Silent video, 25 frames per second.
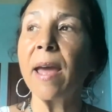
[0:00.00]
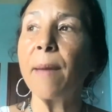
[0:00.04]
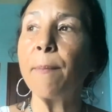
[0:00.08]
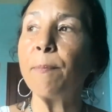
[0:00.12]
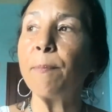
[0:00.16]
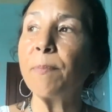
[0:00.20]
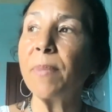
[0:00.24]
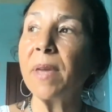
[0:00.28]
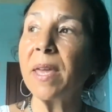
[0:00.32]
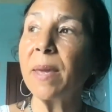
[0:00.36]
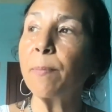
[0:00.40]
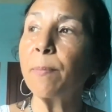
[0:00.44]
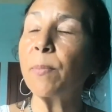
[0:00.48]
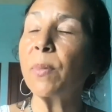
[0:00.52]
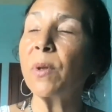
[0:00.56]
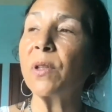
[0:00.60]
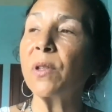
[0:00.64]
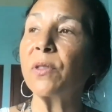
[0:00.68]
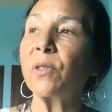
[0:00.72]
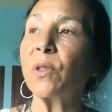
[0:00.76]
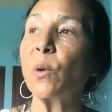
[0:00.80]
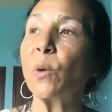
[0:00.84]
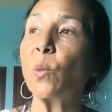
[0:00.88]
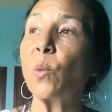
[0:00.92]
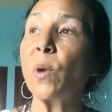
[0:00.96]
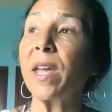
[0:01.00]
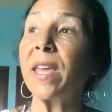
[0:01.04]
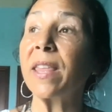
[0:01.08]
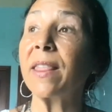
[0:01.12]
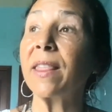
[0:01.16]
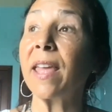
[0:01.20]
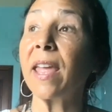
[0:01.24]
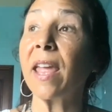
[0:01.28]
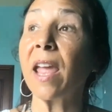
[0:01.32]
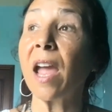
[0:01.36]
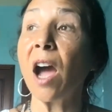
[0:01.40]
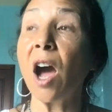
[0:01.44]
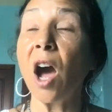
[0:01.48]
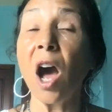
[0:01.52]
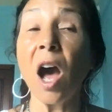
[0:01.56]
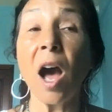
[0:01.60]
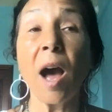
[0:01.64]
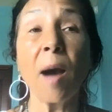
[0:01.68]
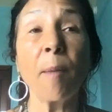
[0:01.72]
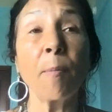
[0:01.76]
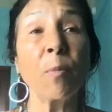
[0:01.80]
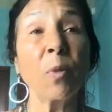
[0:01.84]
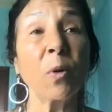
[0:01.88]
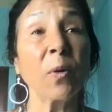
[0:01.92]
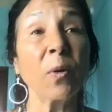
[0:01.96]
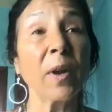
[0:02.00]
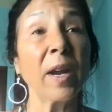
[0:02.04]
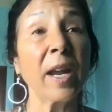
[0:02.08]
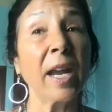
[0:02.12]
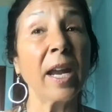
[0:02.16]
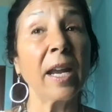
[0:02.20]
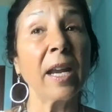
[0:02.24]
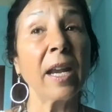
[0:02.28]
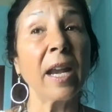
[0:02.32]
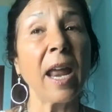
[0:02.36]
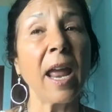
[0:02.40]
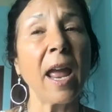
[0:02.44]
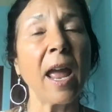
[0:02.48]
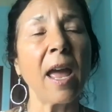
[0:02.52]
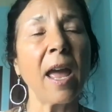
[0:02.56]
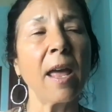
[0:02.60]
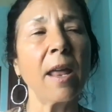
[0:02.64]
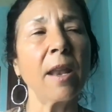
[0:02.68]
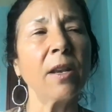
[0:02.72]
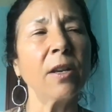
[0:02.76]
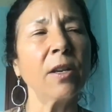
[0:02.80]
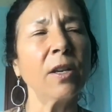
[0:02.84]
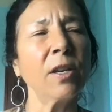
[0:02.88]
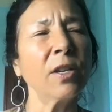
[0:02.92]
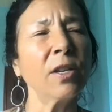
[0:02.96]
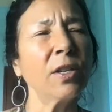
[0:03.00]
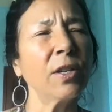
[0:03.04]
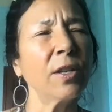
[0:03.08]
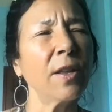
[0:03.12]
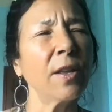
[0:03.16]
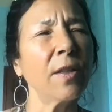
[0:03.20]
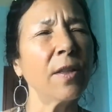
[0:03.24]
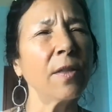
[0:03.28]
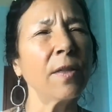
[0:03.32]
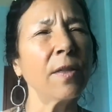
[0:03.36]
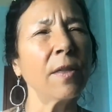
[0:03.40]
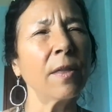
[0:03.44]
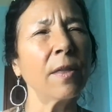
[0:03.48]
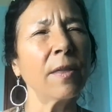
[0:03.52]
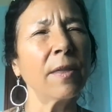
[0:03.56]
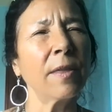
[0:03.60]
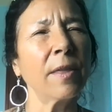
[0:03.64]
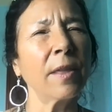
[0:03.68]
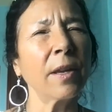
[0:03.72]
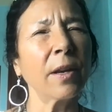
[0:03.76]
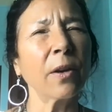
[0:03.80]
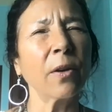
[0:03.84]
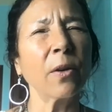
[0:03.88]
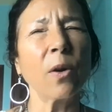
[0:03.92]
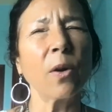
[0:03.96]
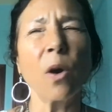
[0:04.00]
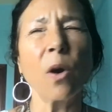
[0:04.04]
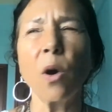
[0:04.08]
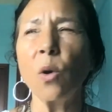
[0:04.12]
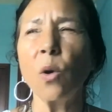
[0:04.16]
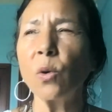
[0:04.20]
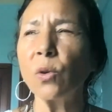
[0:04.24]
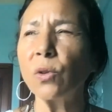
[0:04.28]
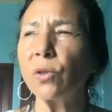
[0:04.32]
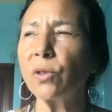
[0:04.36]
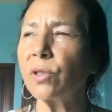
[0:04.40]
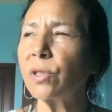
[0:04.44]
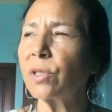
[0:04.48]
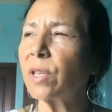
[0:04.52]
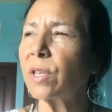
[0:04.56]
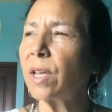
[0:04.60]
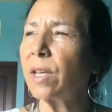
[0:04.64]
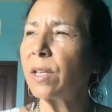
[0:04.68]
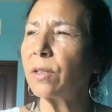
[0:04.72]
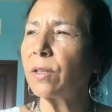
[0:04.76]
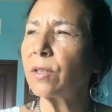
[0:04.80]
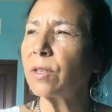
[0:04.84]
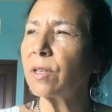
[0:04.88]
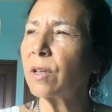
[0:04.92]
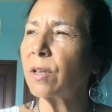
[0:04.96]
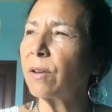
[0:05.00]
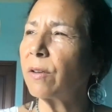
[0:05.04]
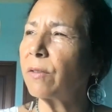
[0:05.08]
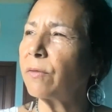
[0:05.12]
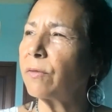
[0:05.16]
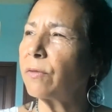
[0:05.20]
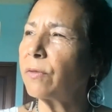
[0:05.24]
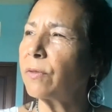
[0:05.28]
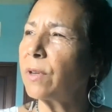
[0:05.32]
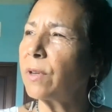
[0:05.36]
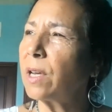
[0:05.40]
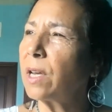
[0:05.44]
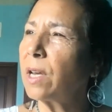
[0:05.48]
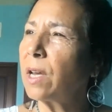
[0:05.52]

and people in the way they operate and their own sense of